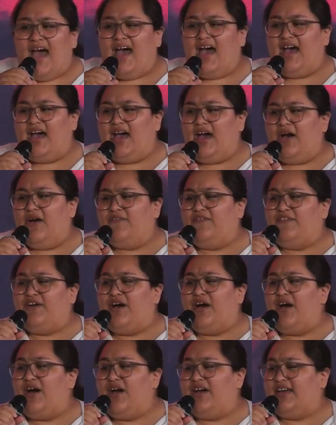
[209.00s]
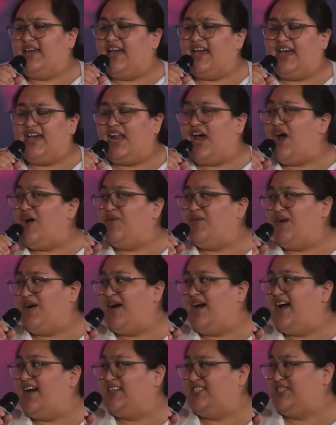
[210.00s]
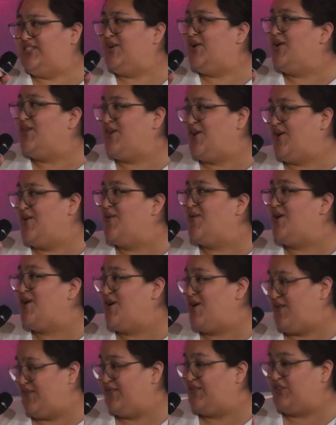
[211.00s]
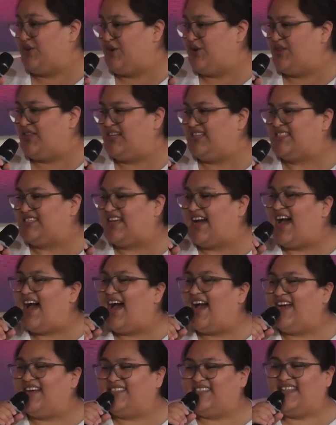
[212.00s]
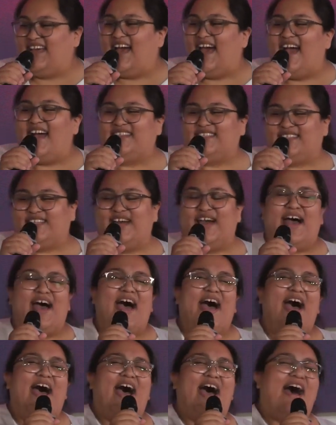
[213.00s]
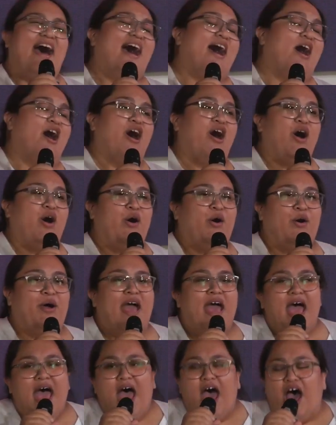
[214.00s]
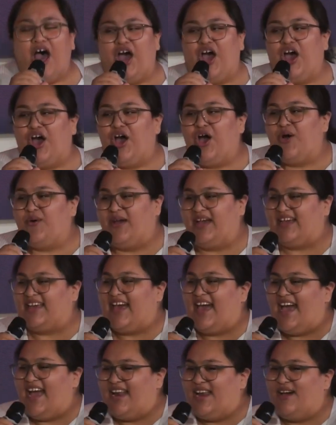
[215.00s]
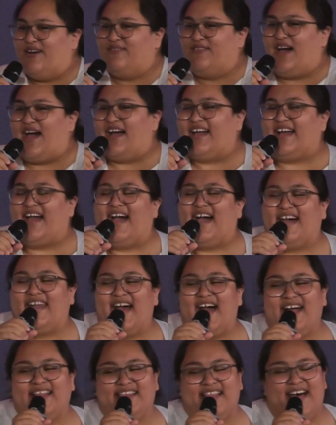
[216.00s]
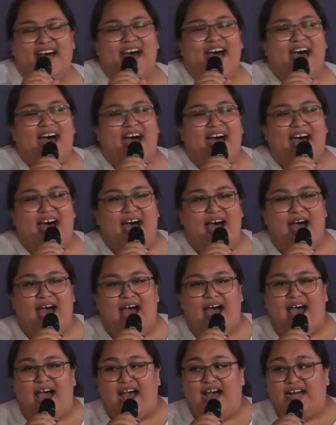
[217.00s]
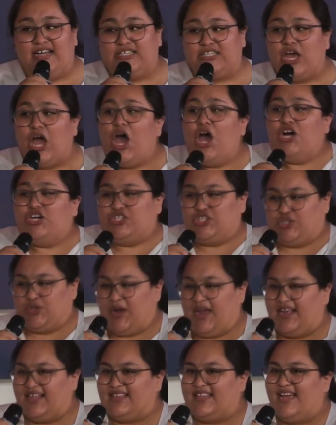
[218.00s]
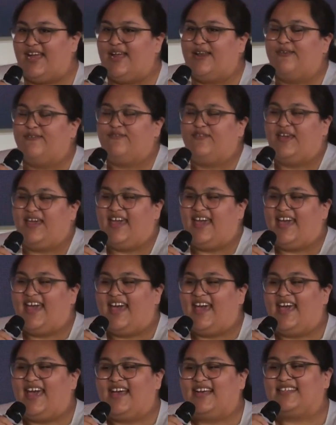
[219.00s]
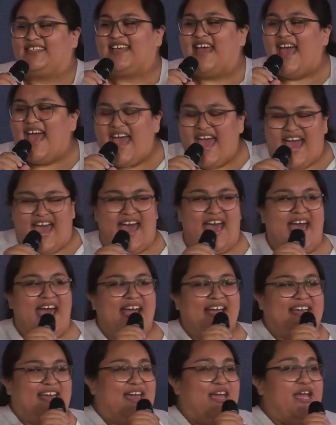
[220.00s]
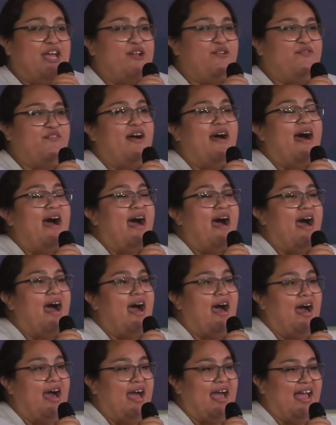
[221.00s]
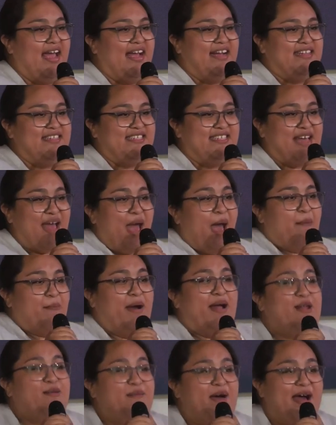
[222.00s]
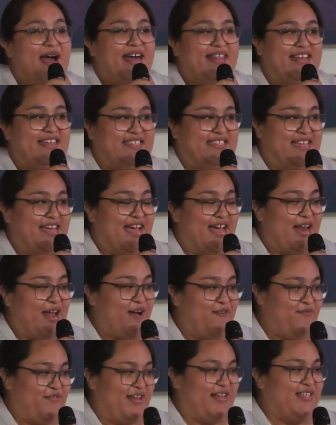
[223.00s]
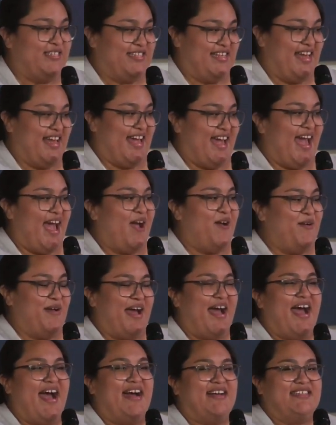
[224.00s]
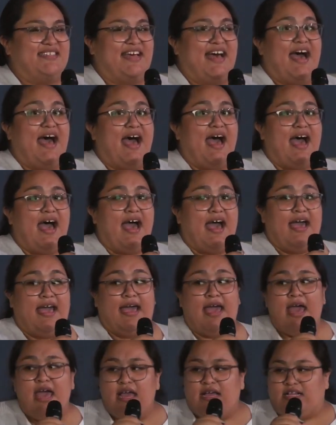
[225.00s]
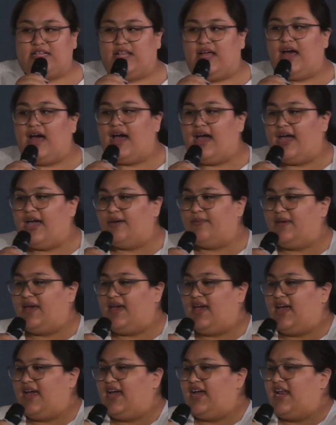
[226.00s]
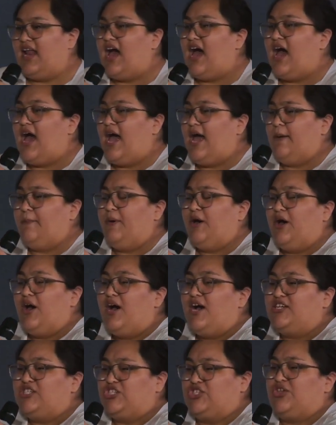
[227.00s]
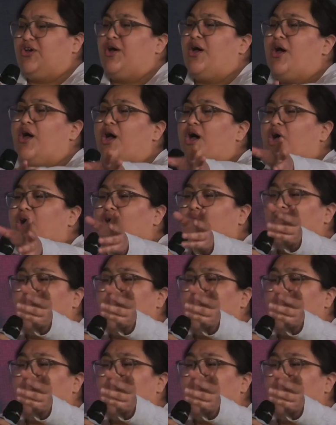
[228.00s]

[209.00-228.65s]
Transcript: How far can I rise through the roof to the skies? Let's go! A hurricane of jacarandas, strangling figs, hanging vines. Palma de cera fills the air as I climb and I push through.